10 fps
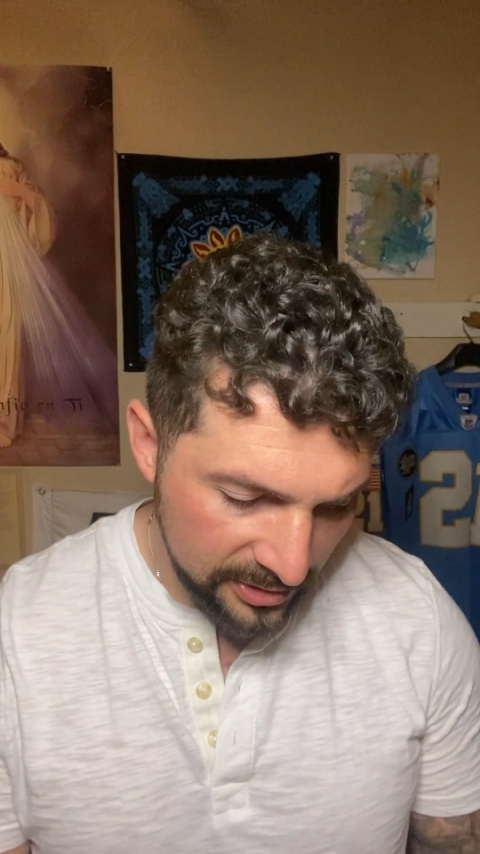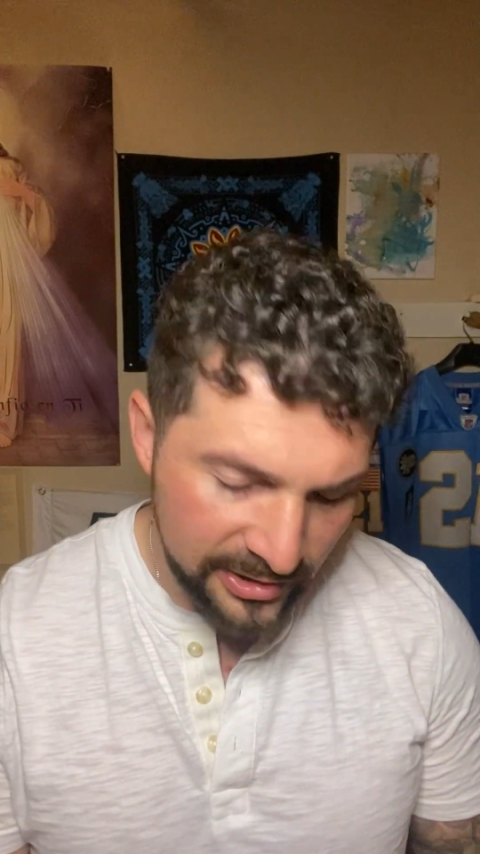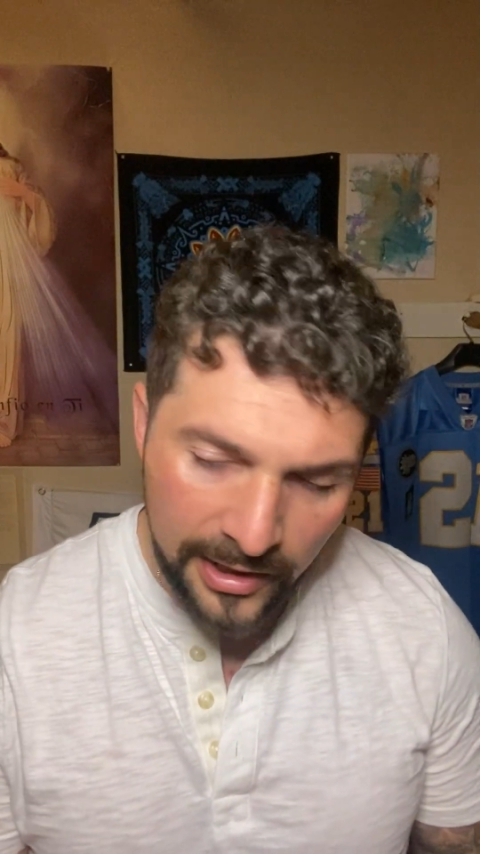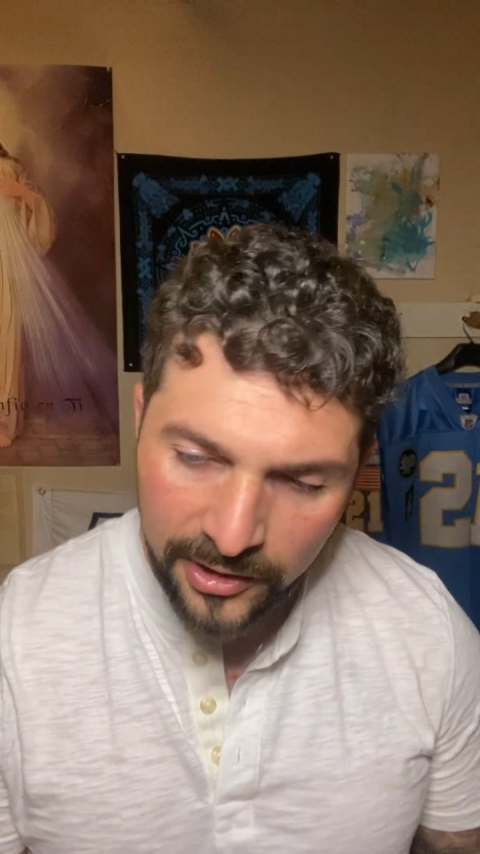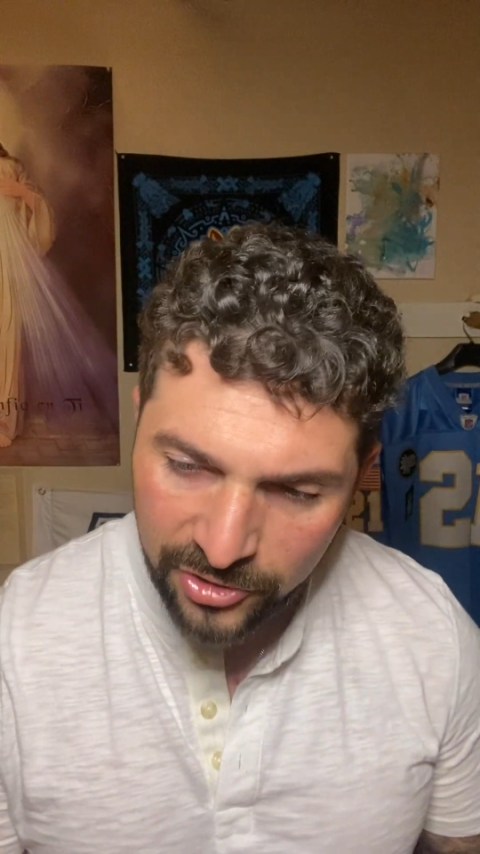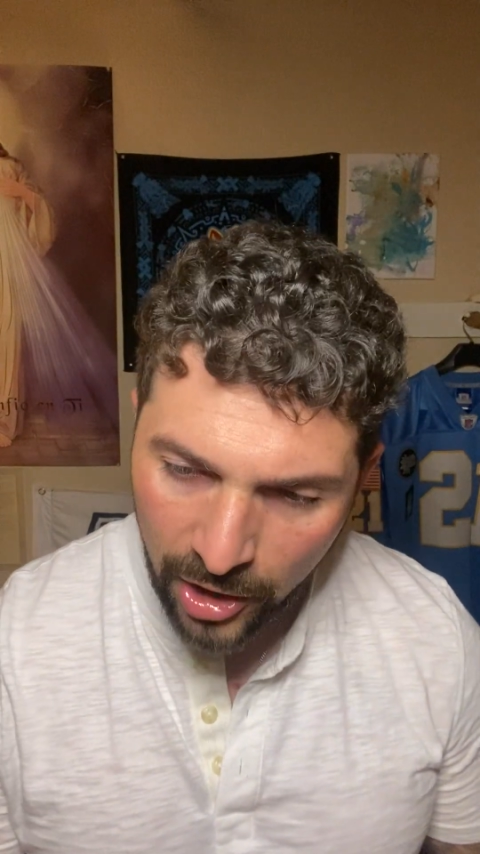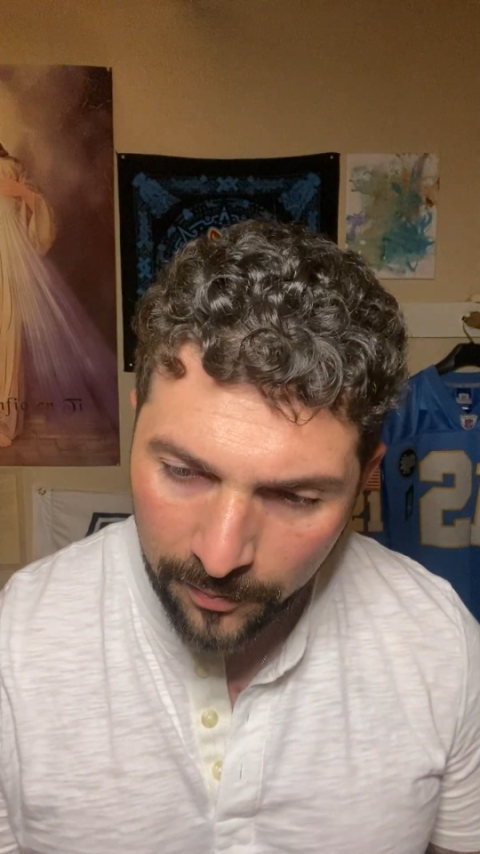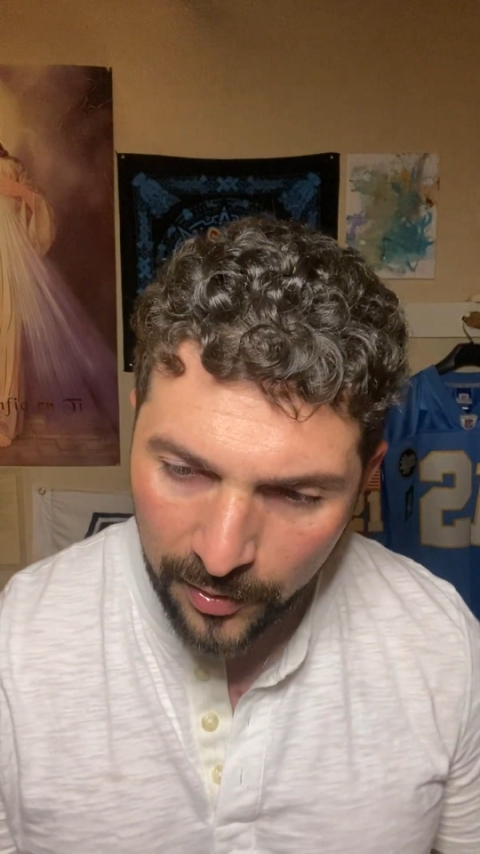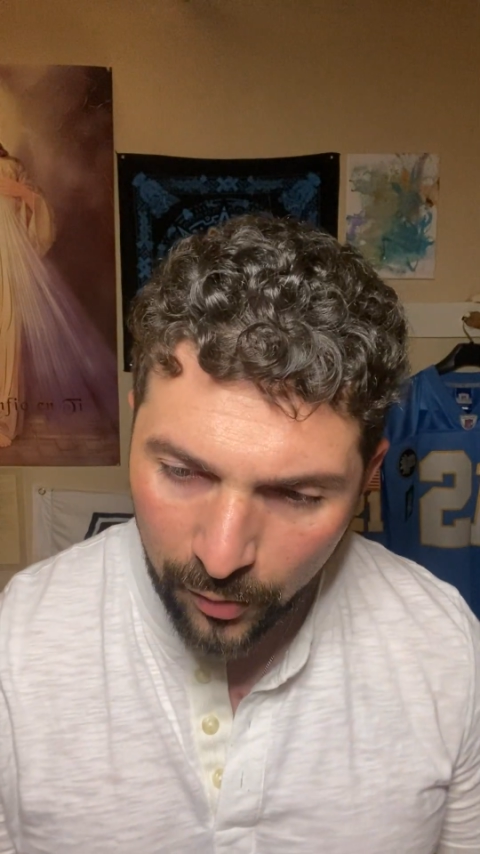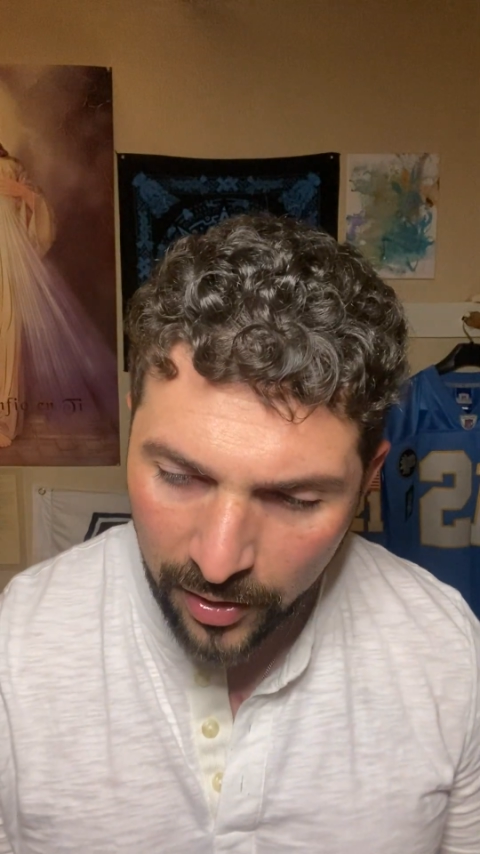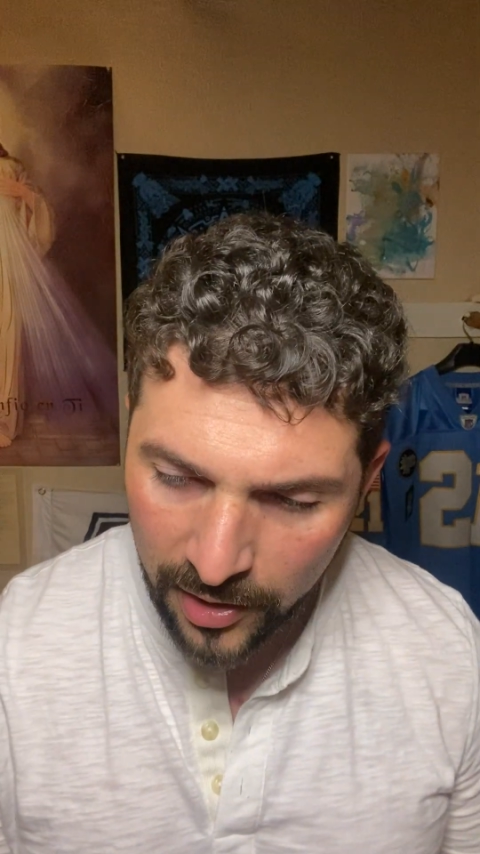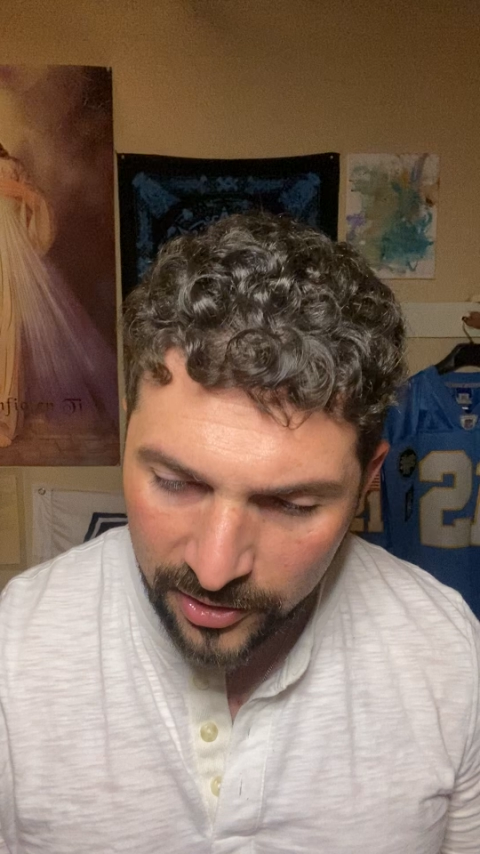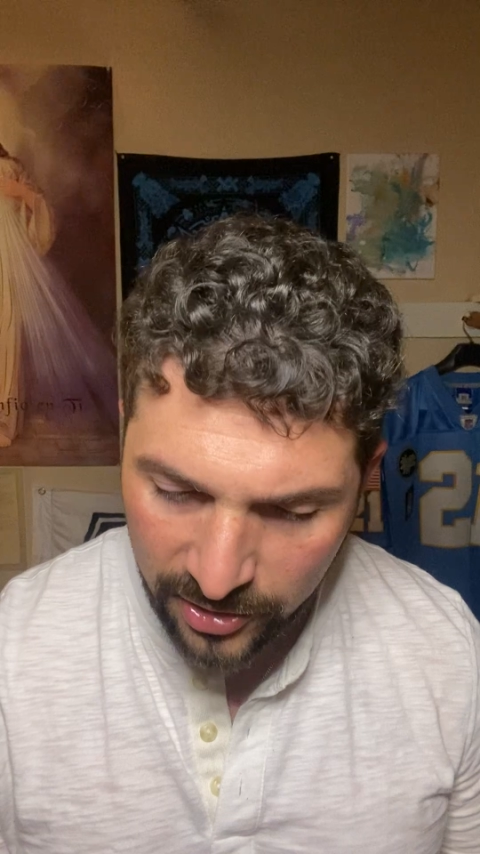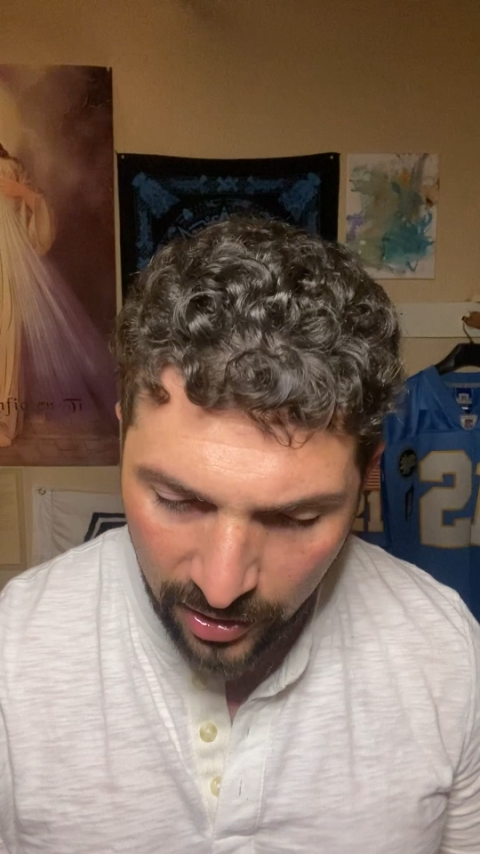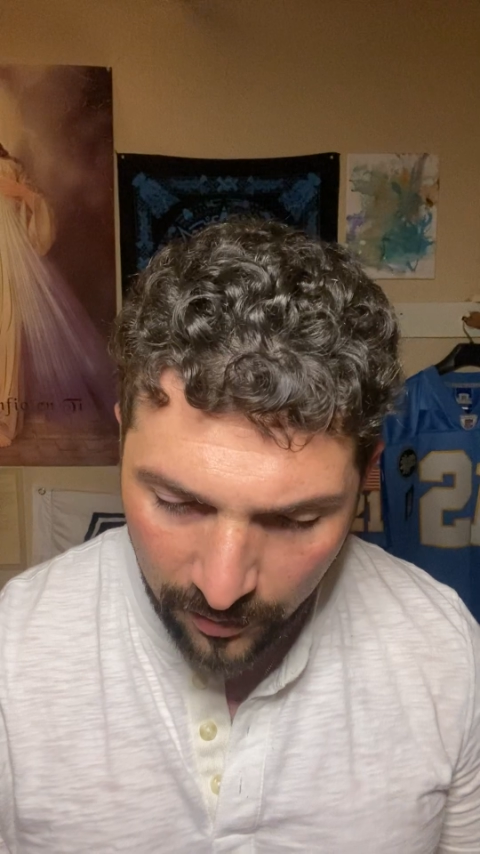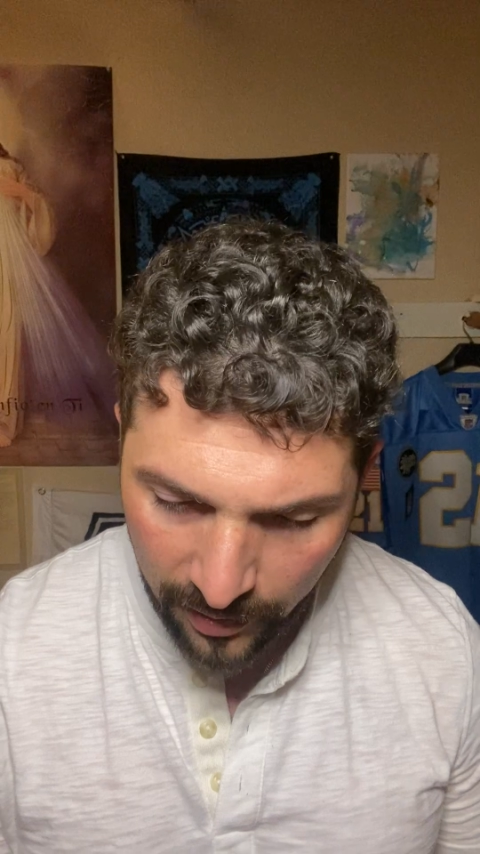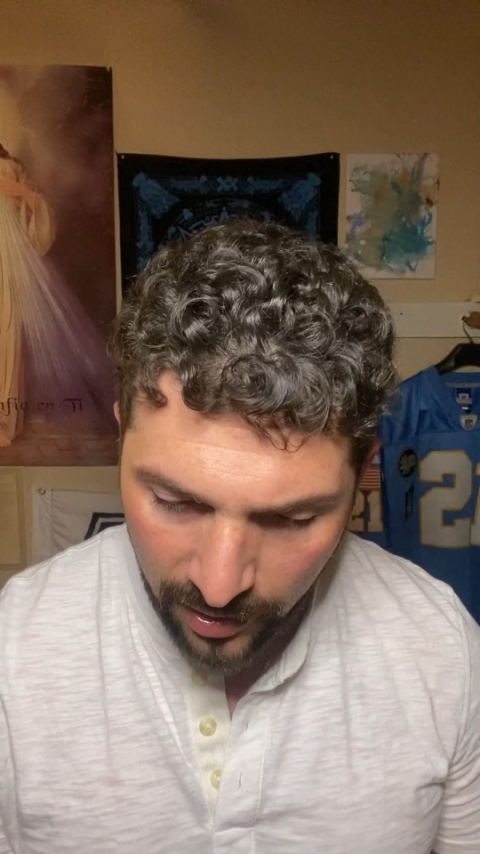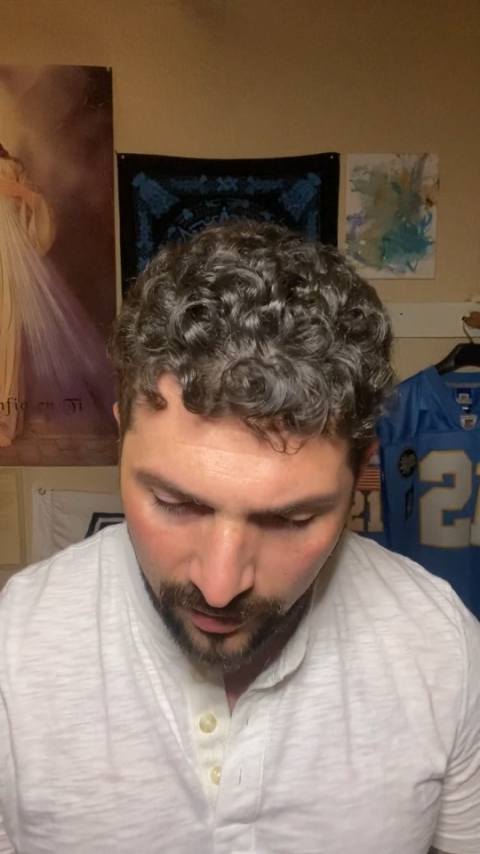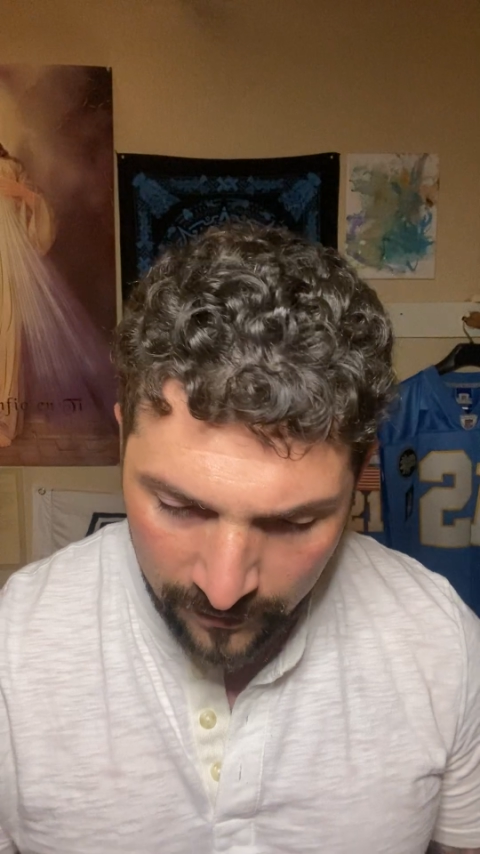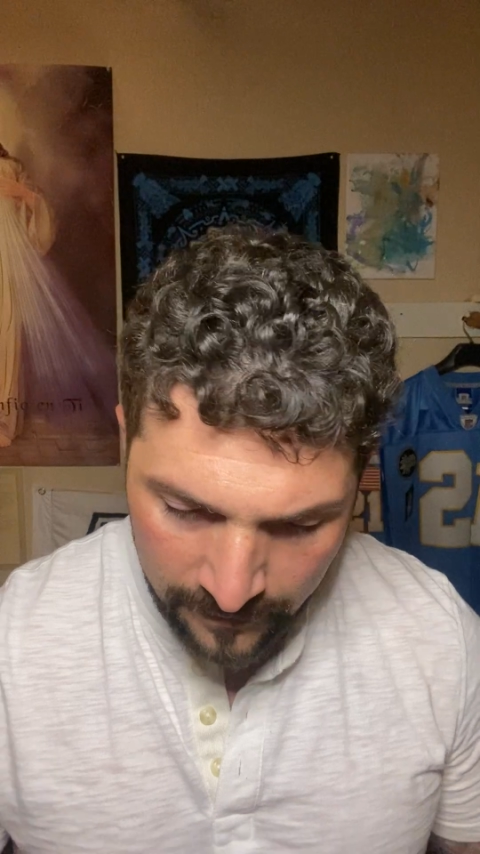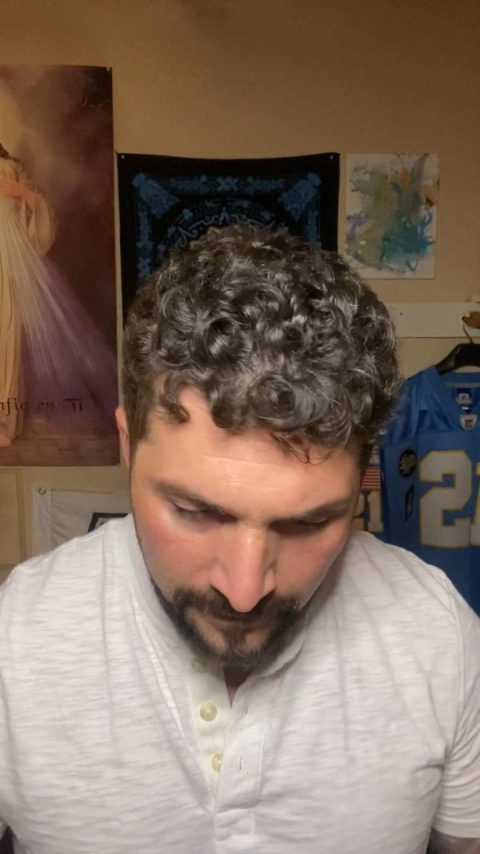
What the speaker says: Second topic, we're gonna talk about